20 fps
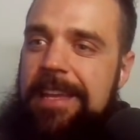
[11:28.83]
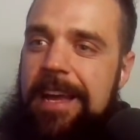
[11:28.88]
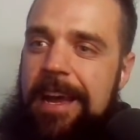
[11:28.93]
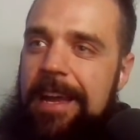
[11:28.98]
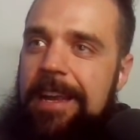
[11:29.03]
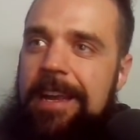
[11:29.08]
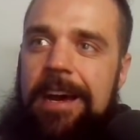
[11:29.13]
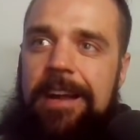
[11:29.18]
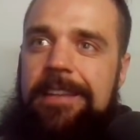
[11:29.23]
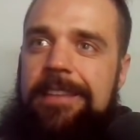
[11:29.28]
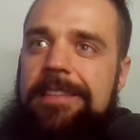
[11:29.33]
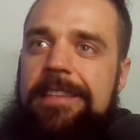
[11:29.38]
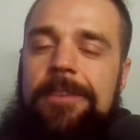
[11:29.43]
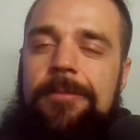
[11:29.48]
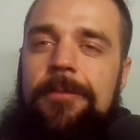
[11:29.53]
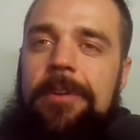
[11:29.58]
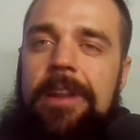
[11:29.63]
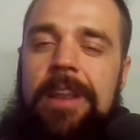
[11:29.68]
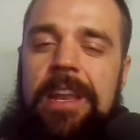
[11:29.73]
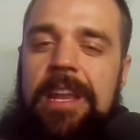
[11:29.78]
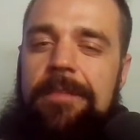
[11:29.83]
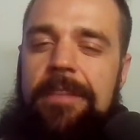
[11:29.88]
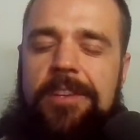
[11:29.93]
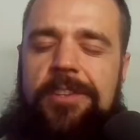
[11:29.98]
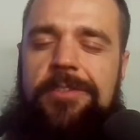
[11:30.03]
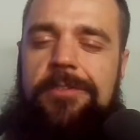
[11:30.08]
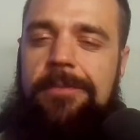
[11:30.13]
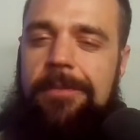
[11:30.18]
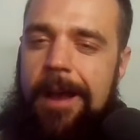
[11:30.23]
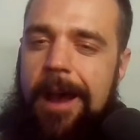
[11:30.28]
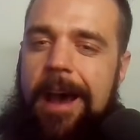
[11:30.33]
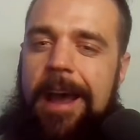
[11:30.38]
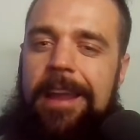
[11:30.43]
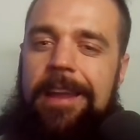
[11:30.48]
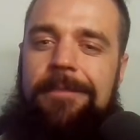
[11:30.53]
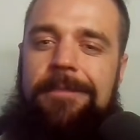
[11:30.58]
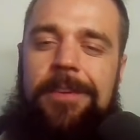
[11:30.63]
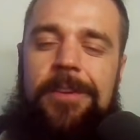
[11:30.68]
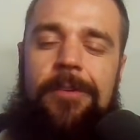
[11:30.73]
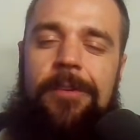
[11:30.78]
I honestly wouldn't even try
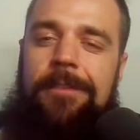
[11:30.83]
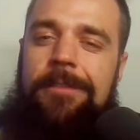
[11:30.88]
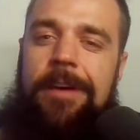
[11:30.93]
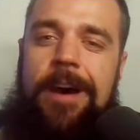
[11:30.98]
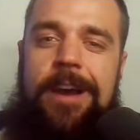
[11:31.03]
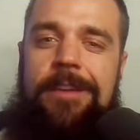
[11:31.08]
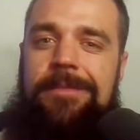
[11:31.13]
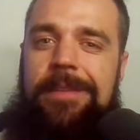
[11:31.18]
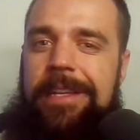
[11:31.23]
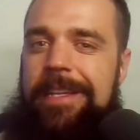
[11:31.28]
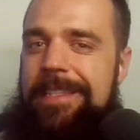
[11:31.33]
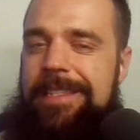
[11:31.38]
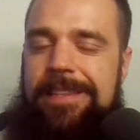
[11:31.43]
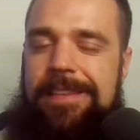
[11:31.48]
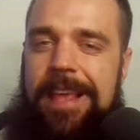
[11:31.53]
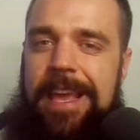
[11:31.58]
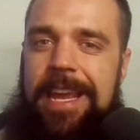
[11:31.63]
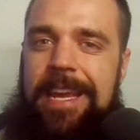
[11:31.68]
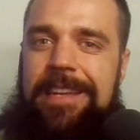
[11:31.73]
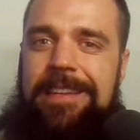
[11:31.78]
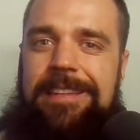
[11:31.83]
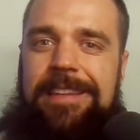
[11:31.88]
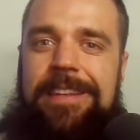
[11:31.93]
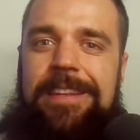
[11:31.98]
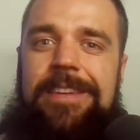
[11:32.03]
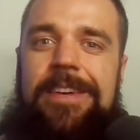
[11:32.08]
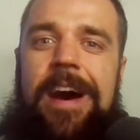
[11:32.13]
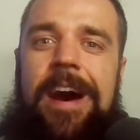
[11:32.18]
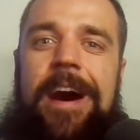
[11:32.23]
if you were 5 minutes late to